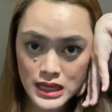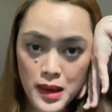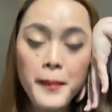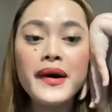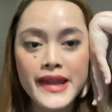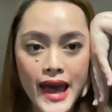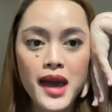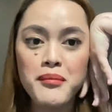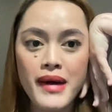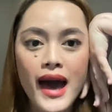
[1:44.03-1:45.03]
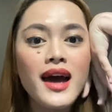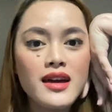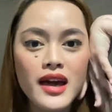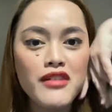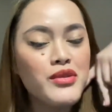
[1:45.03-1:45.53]
But I'm back,
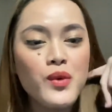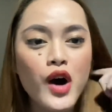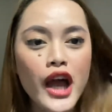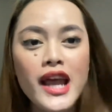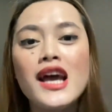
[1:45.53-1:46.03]
everyone.